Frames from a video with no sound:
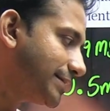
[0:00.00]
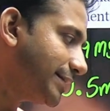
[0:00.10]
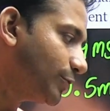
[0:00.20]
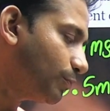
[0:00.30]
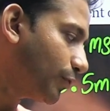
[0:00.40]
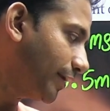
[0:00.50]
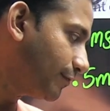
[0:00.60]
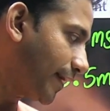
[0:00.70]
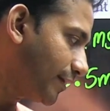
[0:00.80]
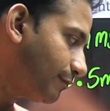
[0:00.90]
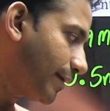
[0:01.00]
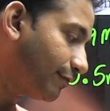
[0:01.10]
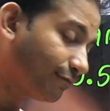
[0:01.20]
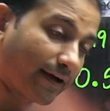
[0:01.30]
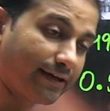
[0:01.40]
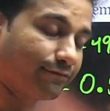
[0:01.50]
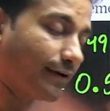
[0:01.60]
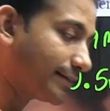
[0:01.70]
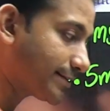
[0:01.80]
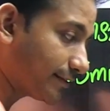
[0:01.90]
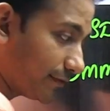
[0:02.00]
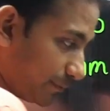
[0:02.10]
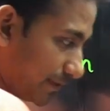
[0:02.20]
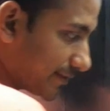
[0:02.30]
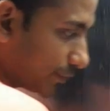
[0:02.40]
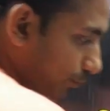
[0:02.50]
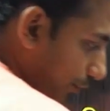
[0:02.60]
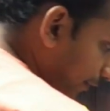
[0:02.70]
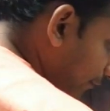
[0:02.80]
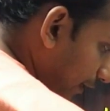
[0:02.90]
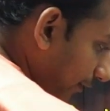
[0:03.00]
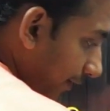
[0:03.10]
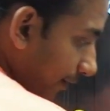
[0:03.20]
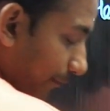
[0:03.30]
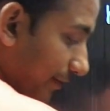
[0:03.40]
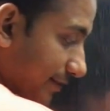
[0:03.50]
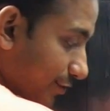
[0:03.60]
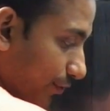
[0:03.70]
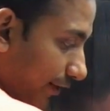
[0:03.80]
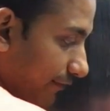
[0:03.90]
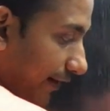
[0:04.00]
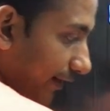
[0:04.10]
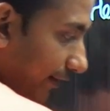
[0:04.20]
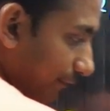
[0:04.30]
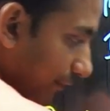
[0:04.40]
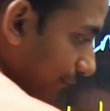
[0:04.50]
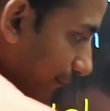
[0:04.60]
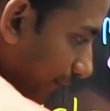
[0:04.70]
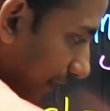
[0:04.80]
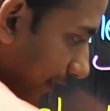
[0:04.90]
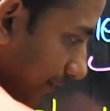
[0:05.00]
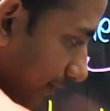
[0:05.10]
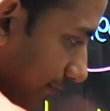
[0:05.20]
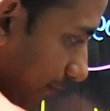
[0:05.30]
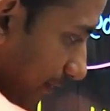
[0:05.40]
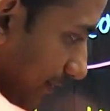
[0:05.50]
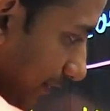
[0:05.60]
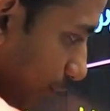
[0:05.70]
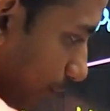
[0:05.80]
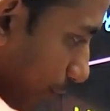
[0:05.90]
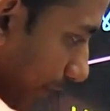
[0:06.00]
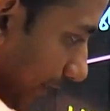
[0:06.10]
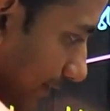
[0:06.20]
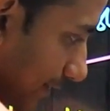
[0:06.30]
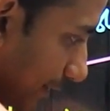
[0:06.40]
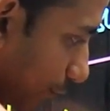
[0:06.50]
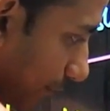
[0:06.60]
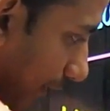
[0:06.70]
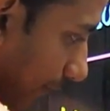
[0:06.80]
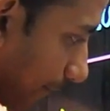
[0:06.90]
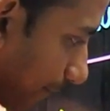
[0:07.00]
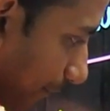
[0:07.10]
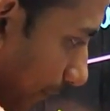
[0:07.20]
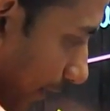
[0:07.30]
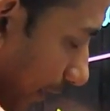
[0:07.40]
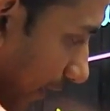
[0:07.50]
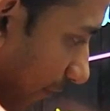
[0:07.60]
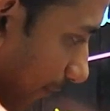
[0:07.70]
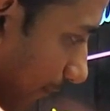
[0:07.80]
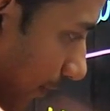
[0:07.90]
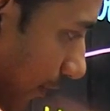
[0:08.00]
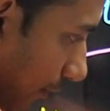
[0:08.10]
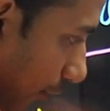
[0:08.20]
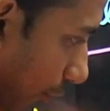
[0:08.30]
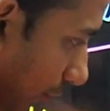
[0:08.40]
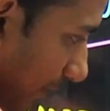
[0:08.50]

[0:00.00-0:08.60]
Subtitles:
the 0.5 by 5, answer will be 0.1. But since you are dividing it with 50, answer will be 0.01 mm or